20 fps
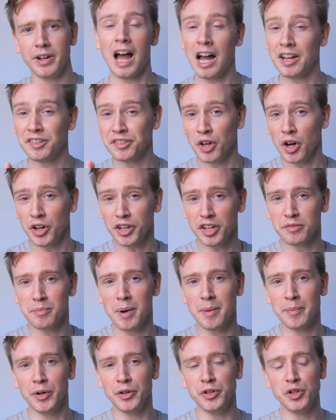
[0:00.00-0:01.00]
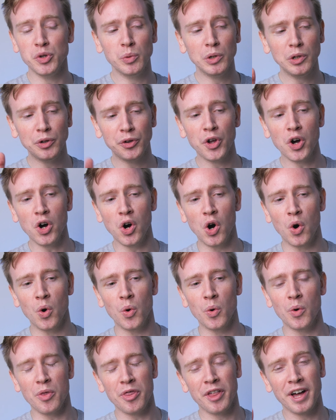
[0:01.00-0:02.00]
As an audience member, you will
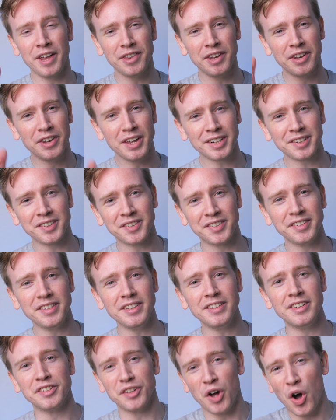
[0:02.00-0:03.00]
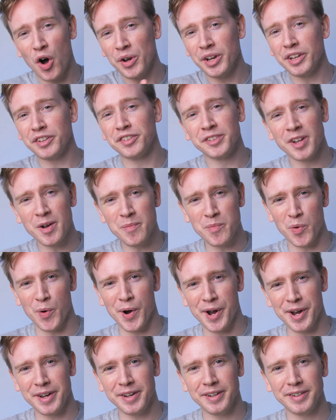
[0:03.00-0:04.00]
know that the next scene is on a
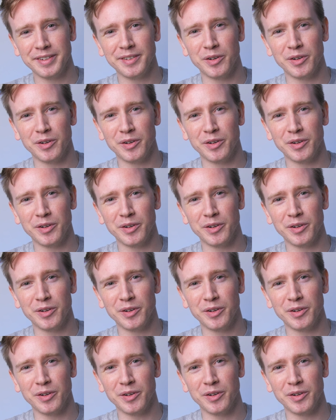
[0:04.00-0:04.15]
subway,